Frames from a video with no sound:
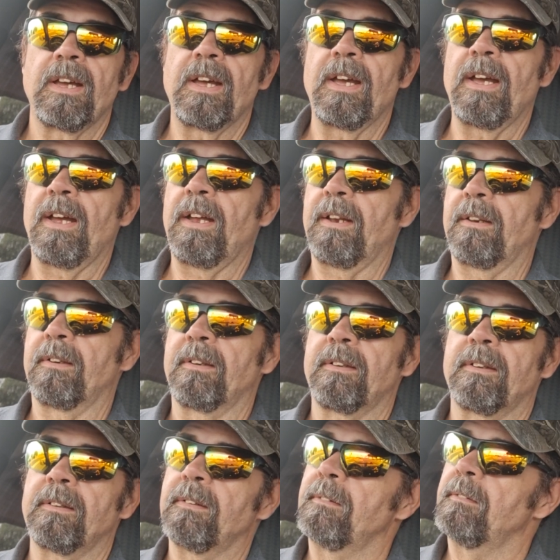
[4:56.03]
and
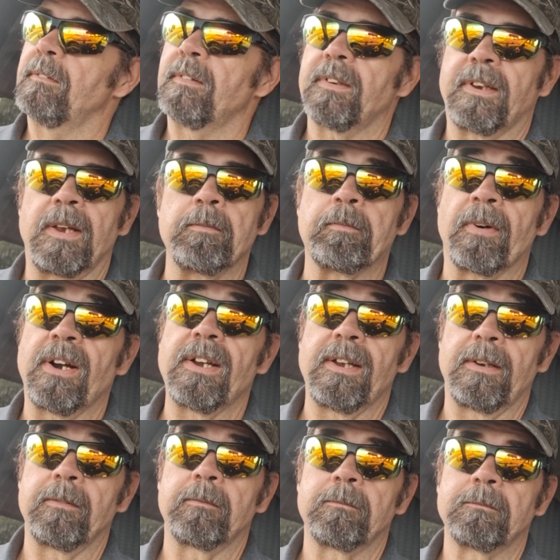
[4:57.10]
keep
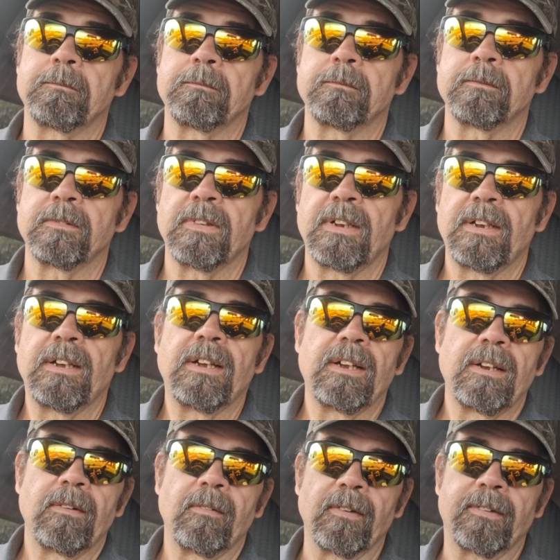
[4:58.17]
praying.
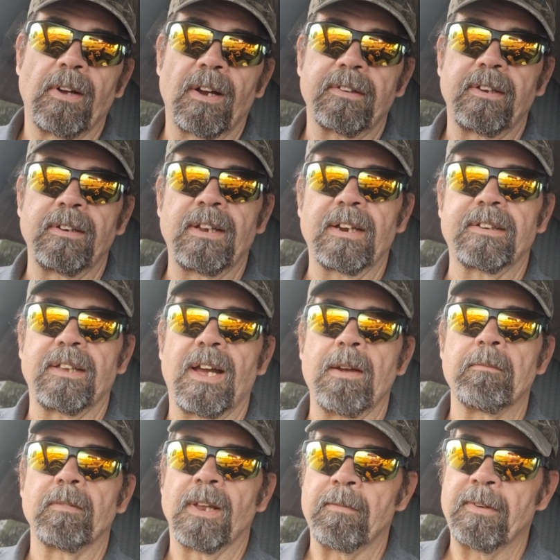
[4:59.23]
We'll talk to you next
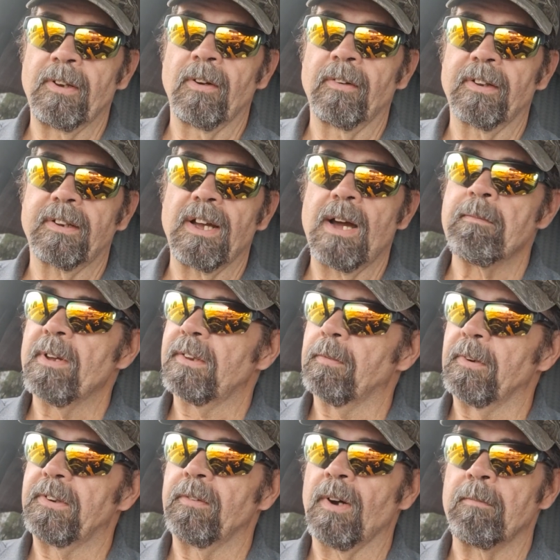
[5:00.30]
time. Let me know in the comments
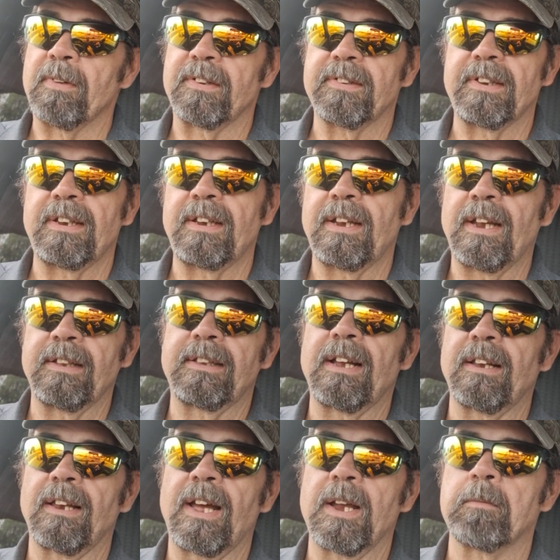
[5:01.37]
what you want me to see. Hit
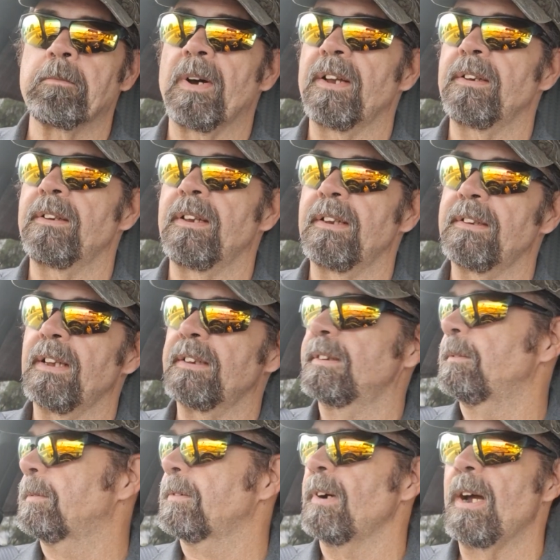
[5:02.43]
that like button, hit that
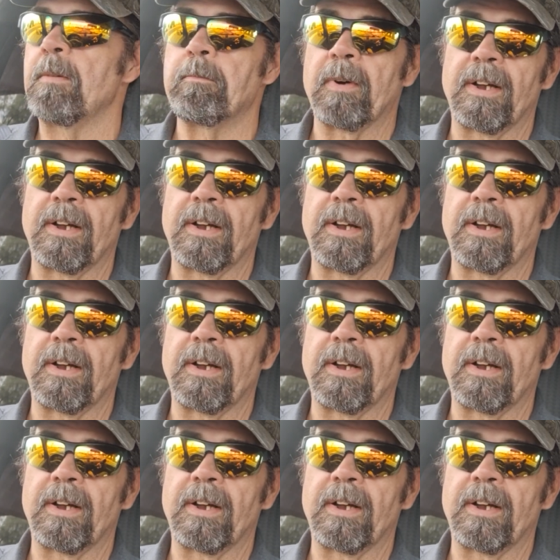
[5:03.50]
subscribe